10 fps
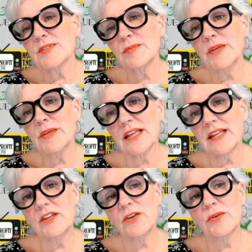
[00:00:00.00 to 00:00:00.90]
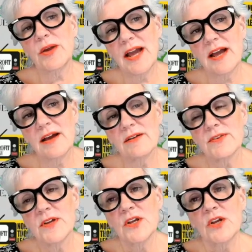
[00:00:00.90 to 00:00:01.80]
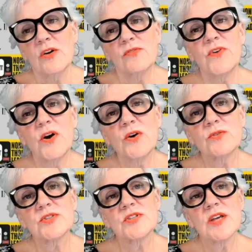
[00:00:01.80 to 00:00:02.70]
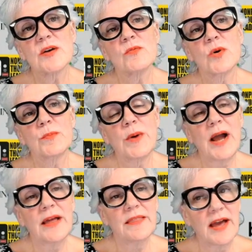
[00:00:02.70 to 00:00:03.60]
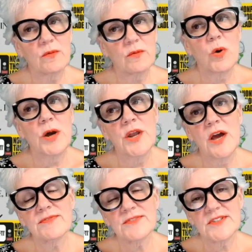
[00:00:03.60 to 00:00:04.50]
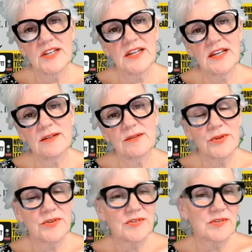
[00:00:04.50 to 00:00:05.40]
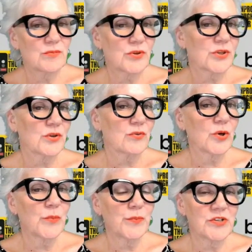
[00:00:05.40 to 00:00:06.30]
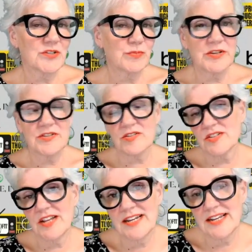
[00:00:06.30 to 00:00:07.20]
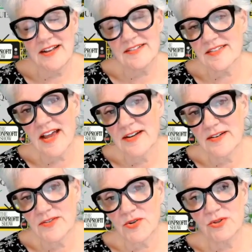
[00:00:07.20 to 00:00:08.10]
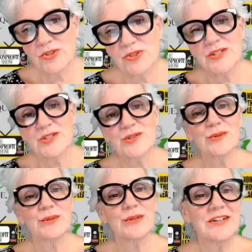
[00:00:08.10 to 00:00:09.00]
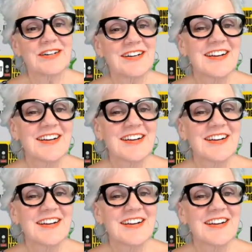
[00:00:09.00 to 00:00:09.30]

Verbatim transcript: to me that you have folks that will buy that one-off ticket with mm. with a group just because they're standing outside of a grocery store